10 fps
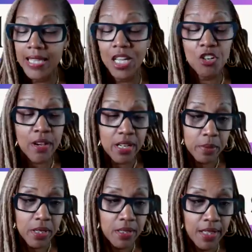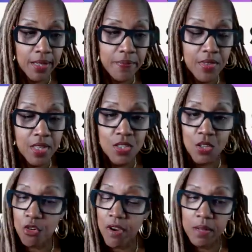And then credibility.
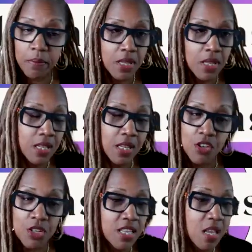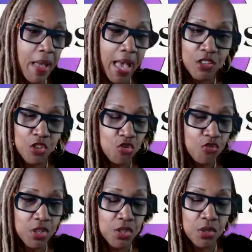So credibility, your team has to
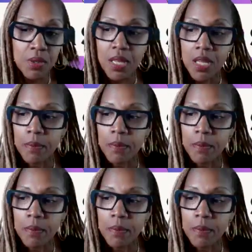trust you.